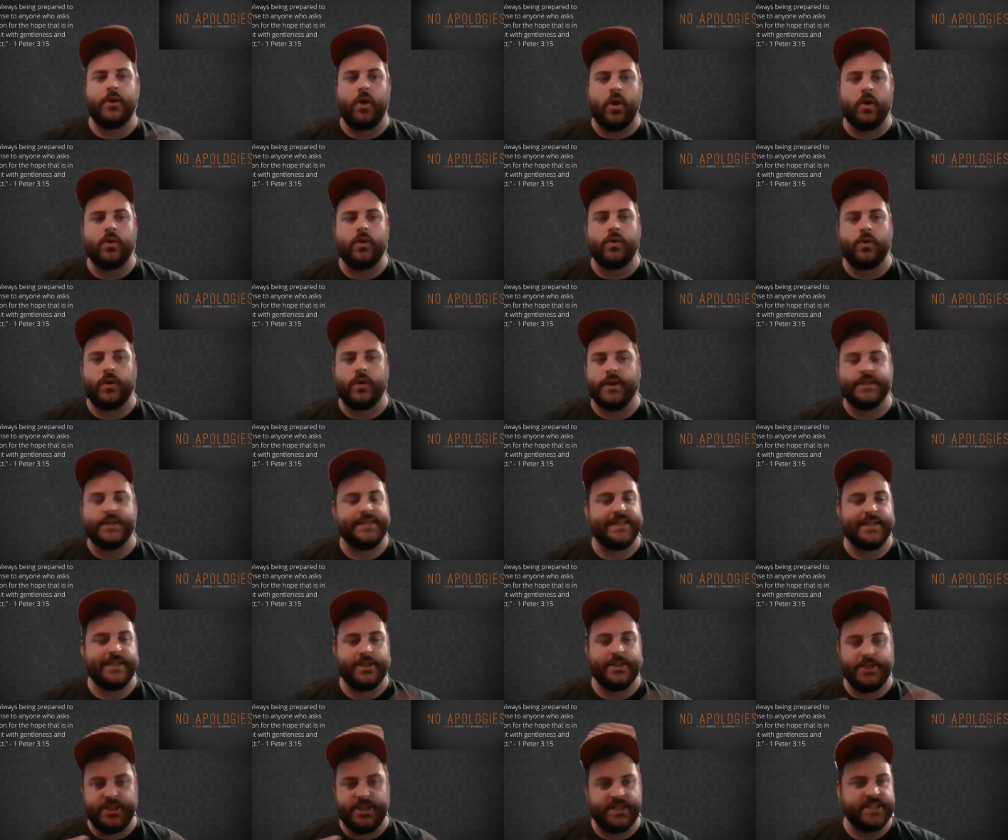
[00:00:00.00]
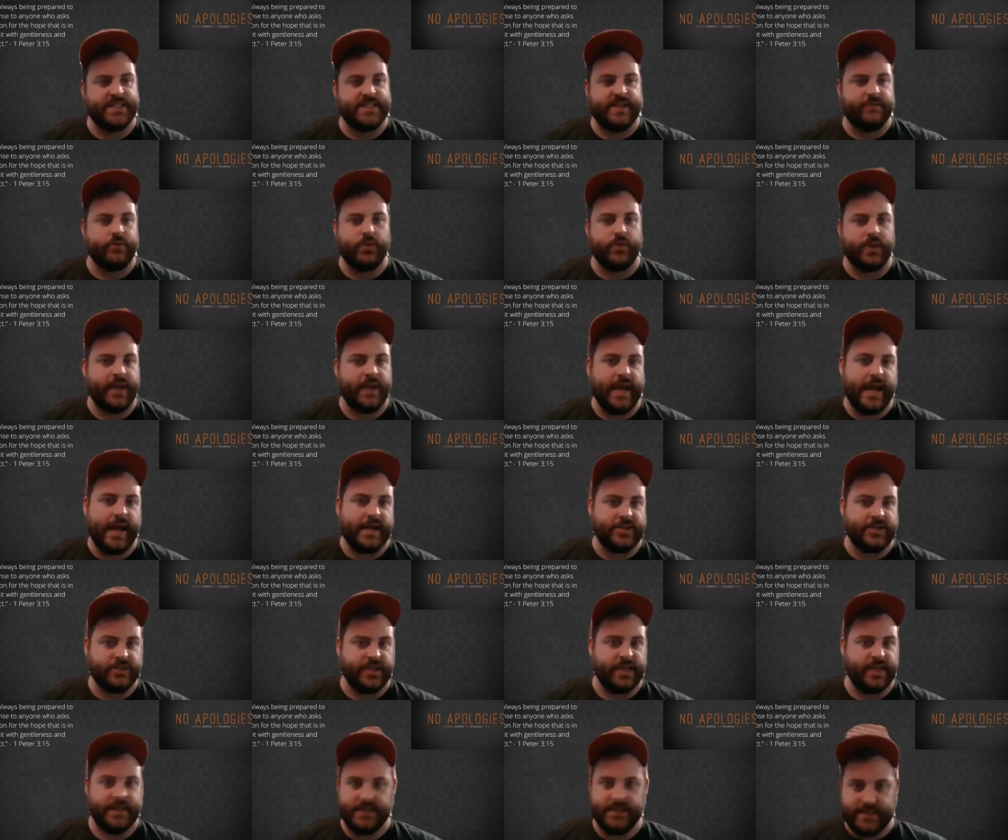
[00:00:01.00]
article that said Jesus never really
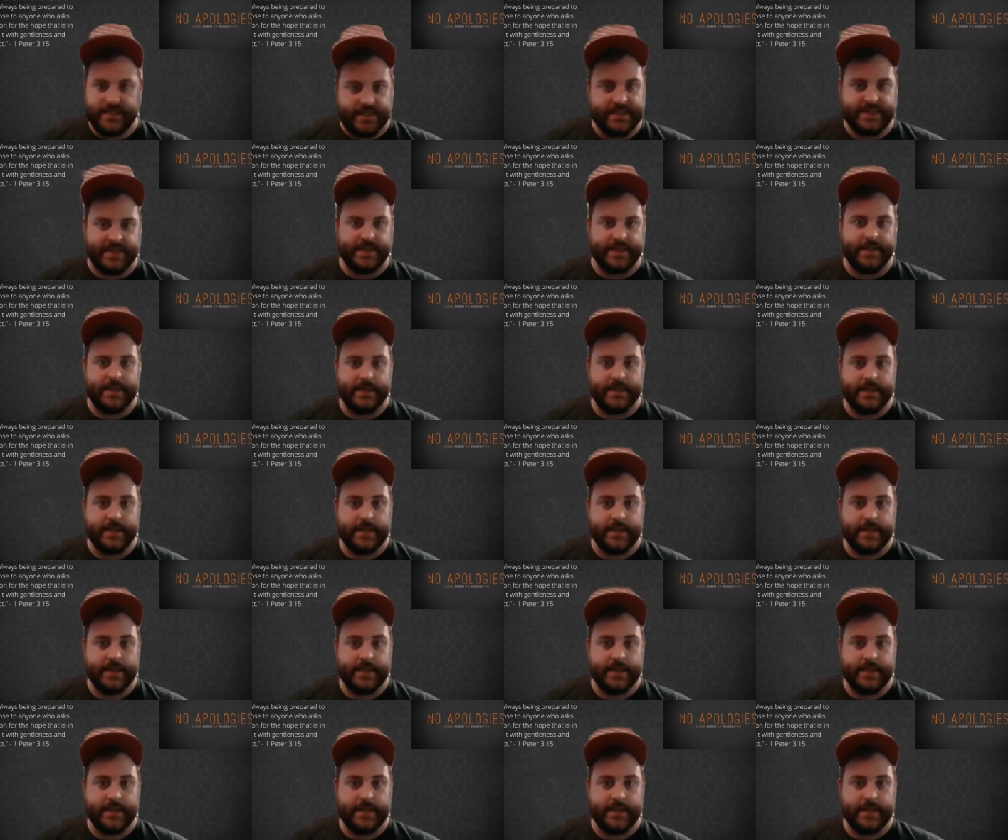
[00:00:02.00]
actually existed,